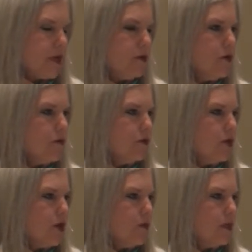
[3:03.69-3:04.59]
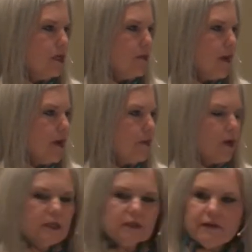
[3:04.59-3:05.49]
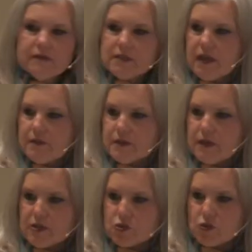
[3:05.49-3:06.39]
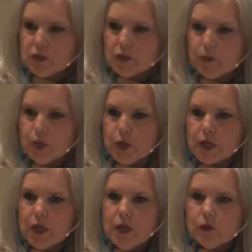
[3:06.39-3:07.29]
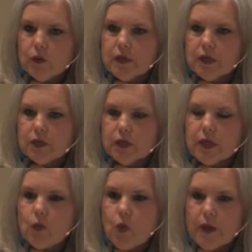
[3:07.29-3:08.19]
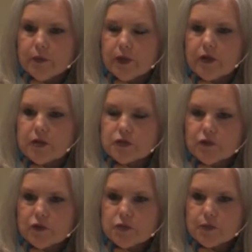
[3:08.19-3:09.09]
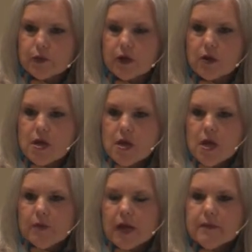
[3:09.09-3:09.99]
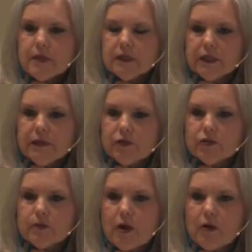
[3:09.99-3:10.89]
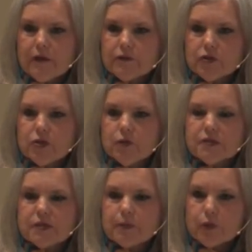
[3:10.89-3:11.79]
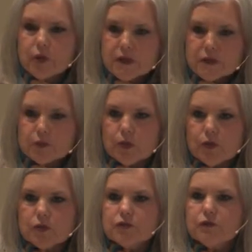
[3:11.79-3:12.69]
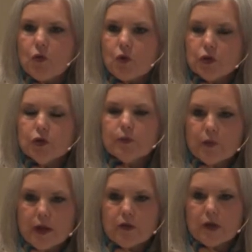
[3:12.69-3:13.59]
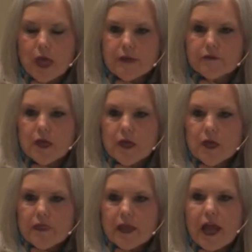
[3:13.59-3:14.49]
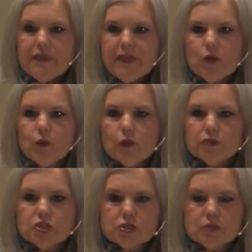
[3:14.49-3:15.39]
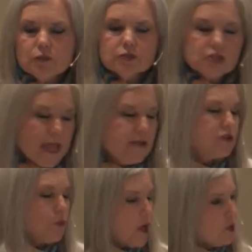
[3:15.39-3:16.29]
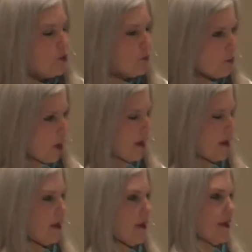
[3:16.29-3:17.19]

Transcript: I don't know if you know, but Nehemiah prayed 11 times in that short little book. We're only going to look at one prayer, his first prayer. But I'm going to leave you tomorrow afternoon with some principles for your prayer life that I think will change the way you pray.